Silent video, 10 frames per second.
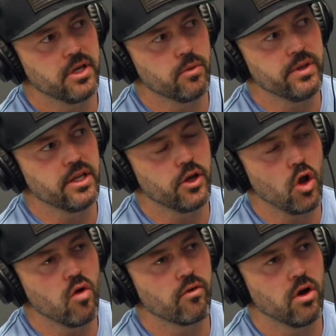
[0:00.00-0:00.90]
we did an
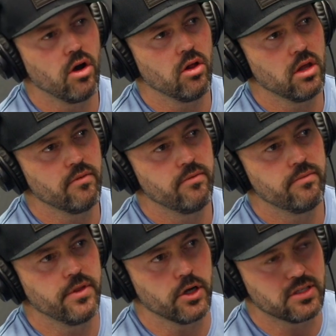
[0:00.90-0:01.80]
overhaul of
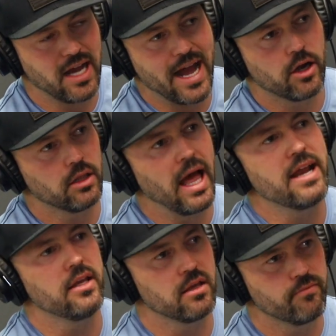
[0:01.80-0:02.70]
their entire
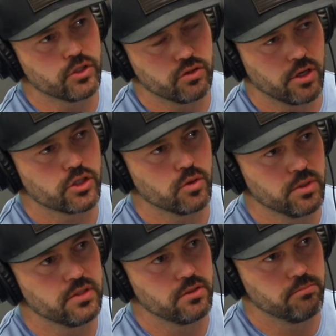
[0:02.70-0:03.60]
lighting infrastructure
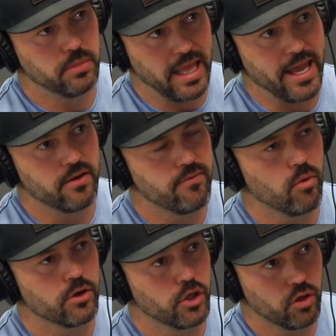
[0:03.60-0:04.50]
was planned
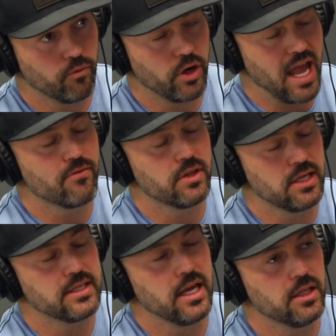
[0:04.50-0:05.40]
for to convert everything
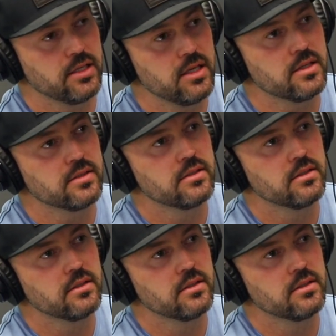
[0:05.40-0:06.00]
to LEDs.